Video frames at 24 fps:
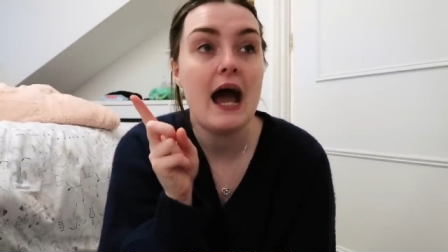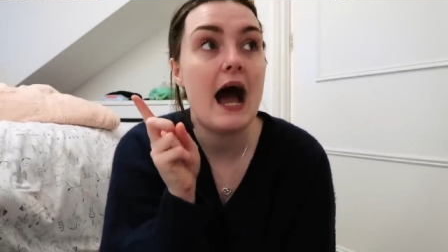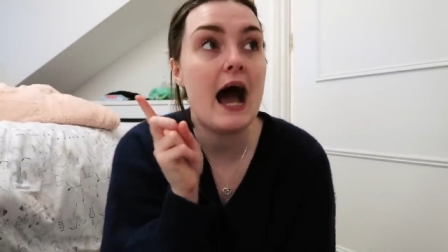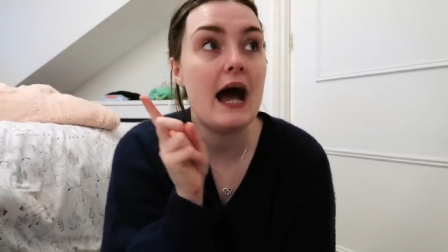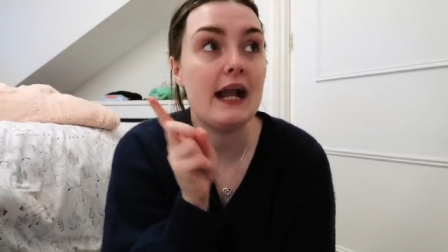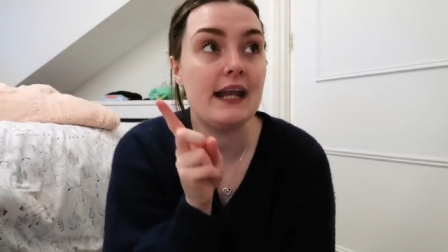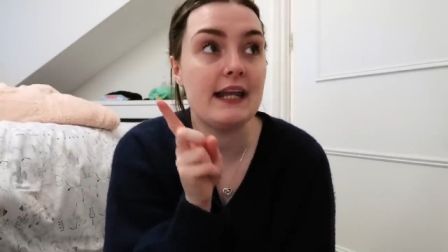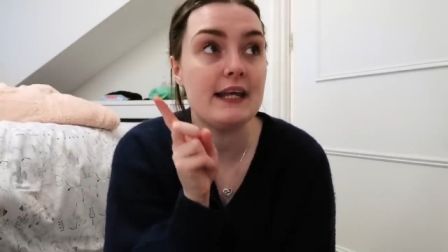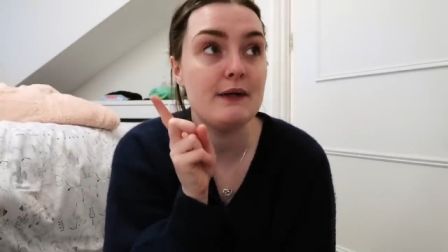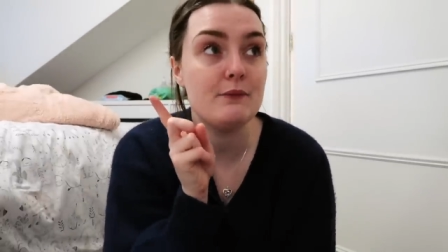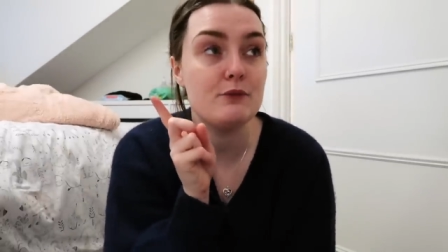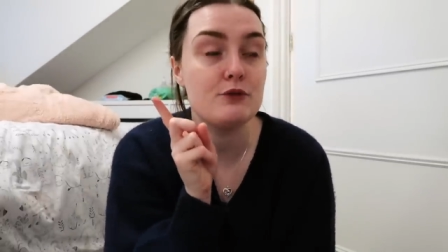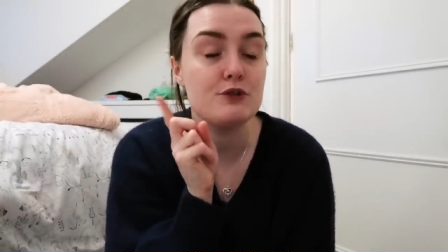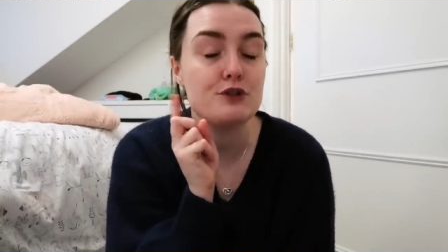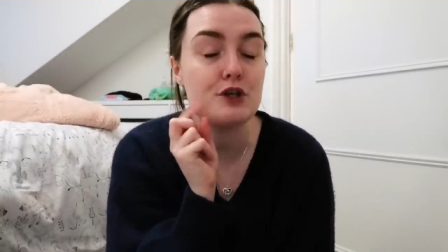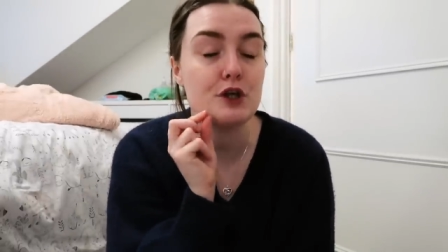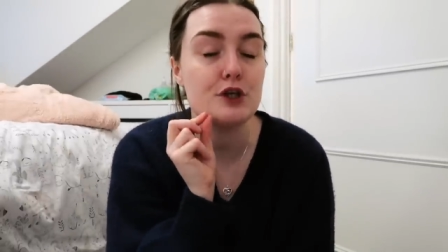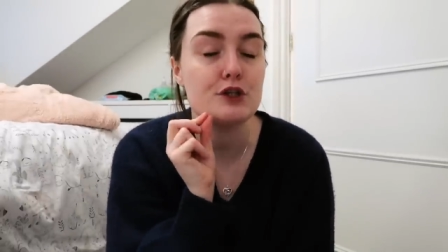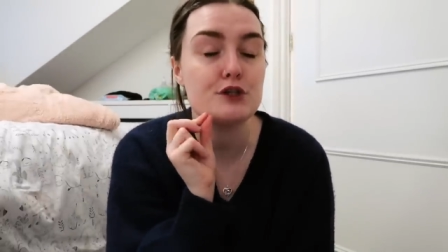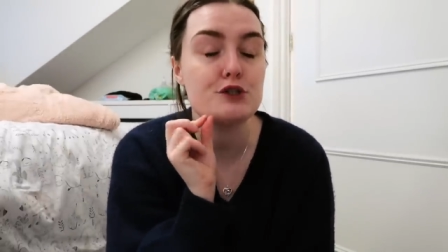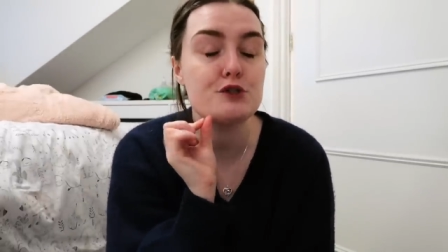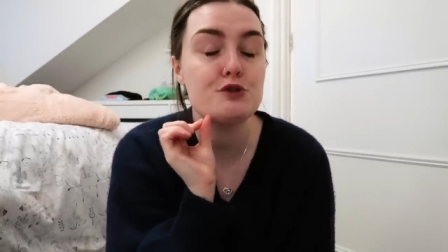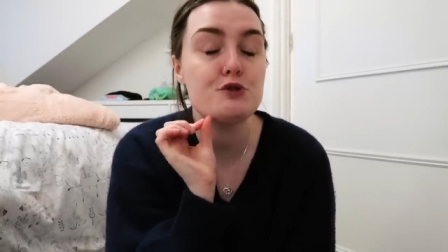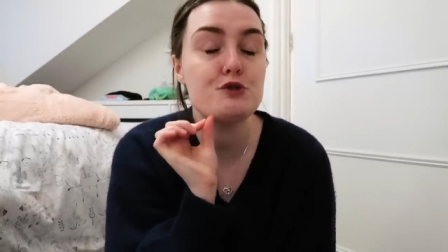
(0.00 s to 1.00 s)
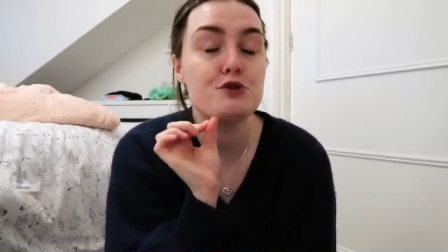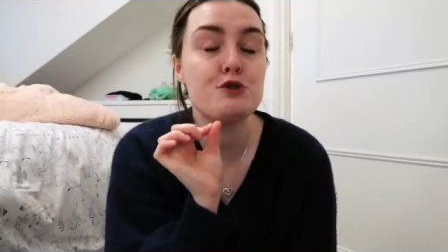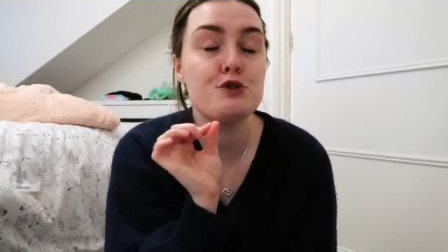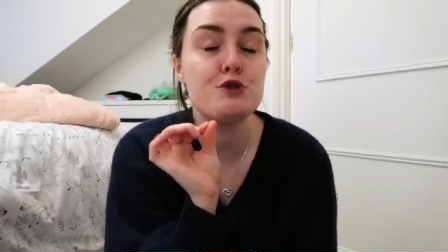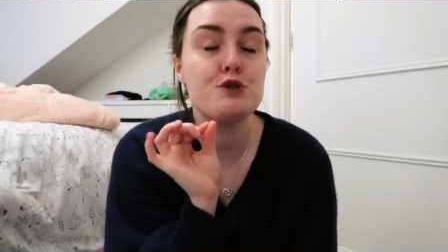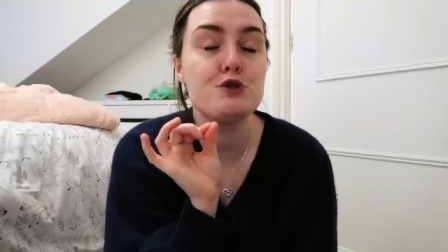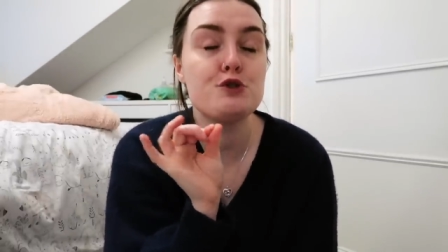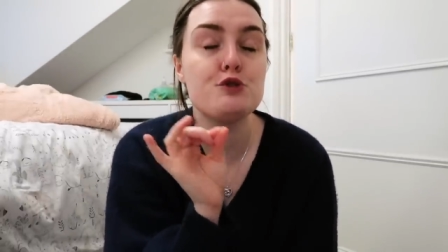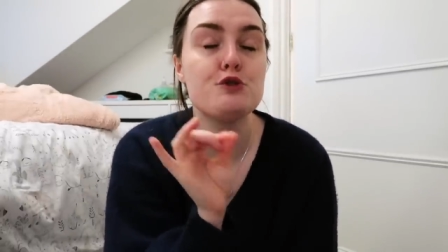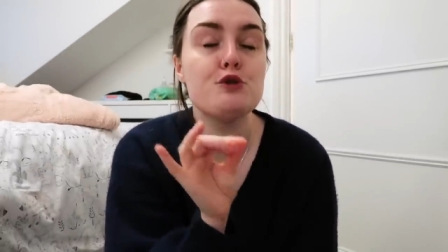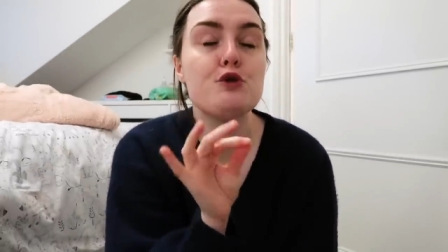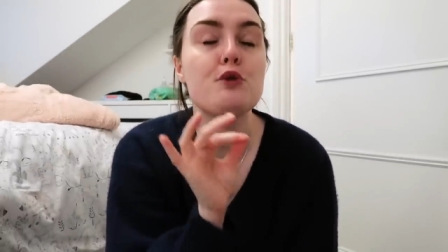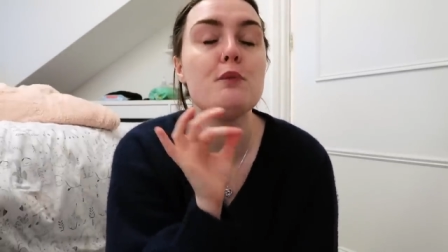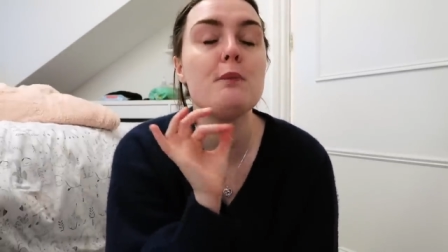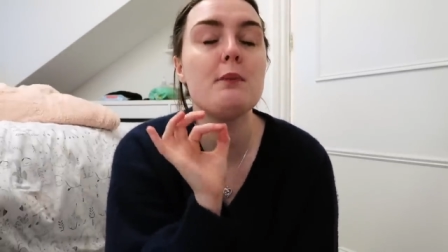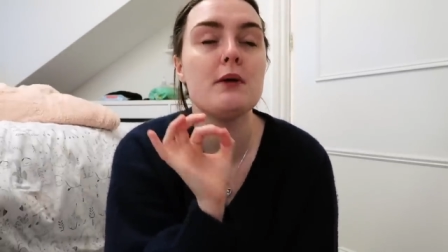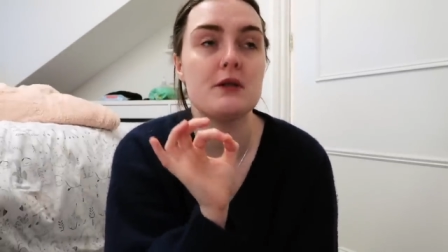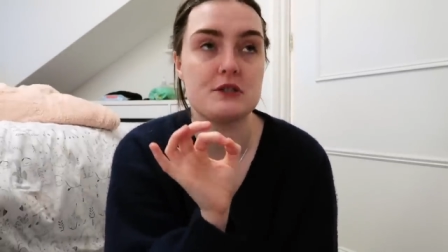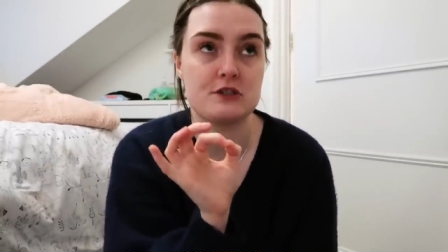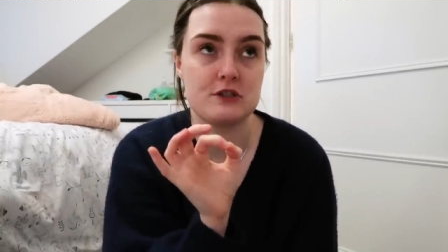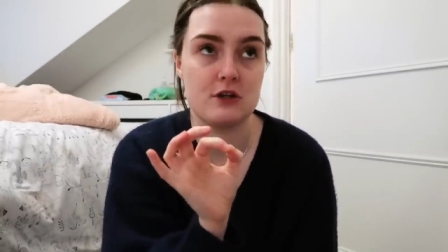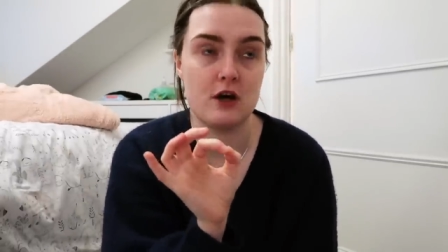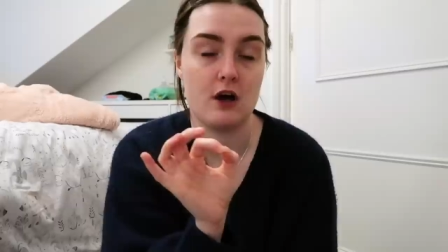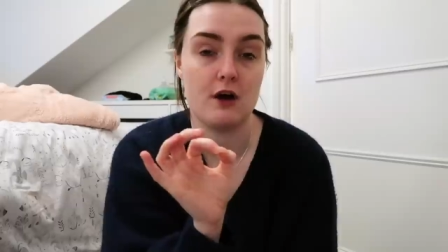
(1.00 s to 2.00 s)
and it was
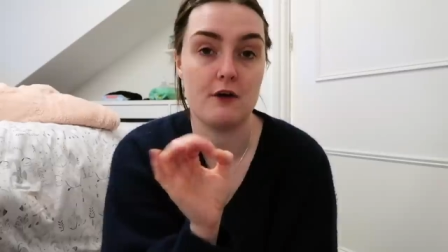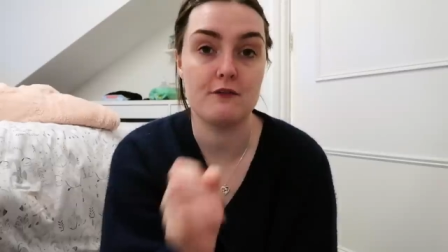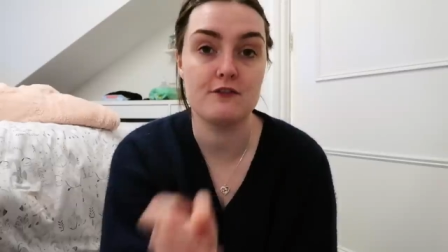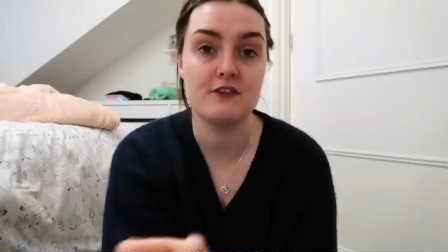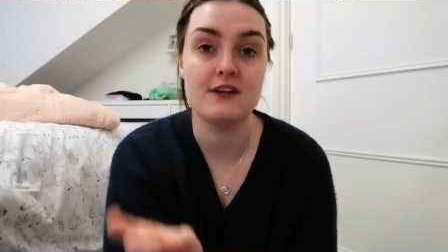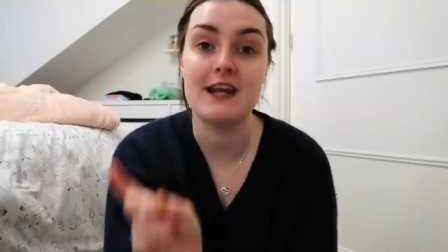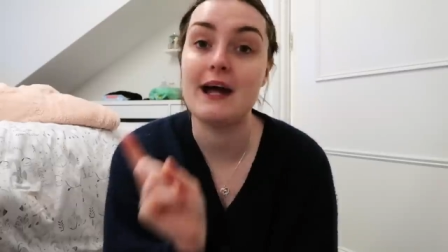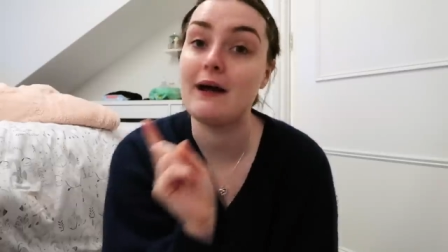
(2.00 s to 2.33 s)
super soft.